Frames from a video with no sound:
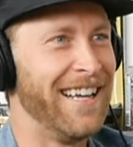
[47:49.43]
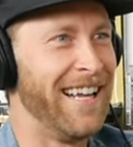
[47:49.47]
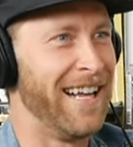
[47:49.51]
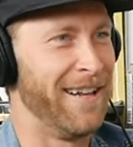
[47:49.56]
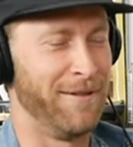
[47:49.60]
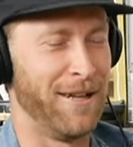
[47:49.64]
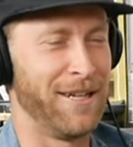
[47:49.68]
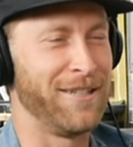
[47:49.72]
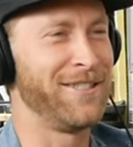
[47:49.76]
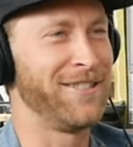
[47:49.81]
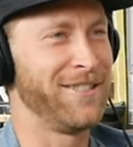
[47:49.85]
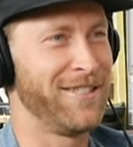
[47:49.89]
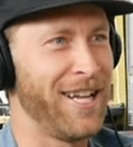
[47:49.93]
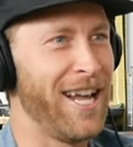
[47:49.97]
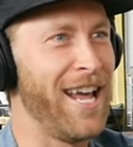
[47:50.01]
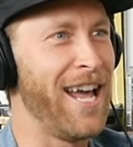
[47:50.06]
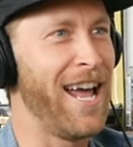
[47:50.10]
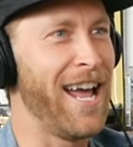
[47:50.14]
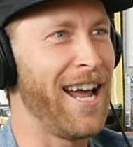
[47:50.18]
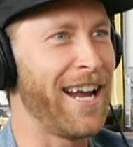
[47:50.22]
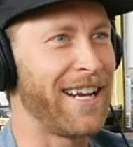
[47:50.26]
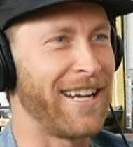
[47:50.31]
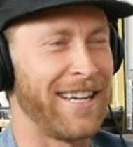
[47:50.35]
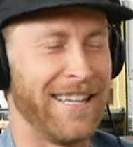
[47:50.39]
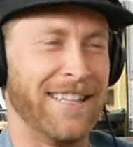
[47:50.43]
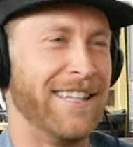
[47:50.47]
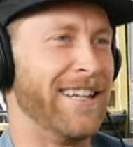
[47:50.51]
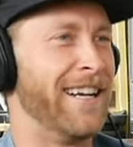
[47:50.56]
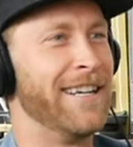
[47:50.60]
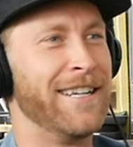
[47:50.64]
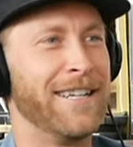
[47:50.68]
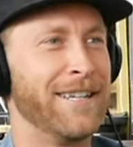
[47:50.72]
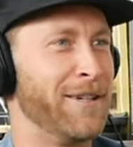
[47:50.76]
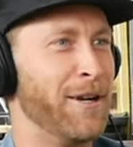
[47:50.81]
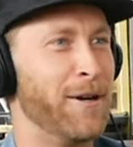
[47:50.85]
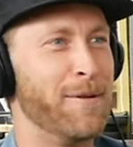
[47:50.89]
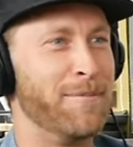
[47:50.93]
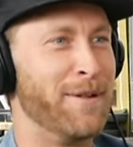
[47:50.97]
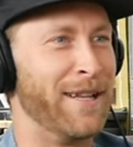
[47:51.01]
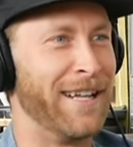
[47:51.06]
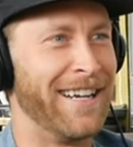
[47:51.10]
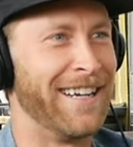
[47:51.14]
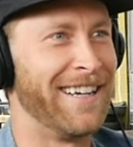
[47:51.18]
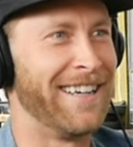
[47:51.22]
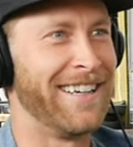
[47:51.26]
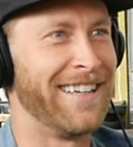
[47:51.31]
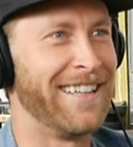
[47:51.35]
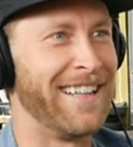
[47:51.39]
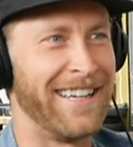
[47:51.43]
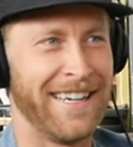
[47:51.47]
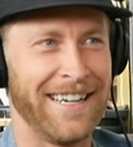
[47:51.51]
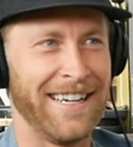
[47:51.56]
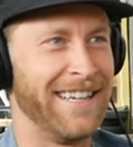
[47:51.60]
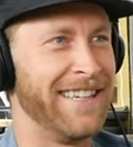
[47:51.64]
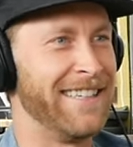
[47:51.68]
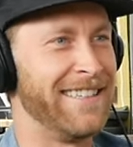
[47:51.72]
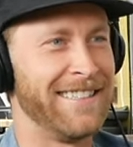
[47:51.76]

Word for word: I'm like, sick. And then I didn't go play. Like I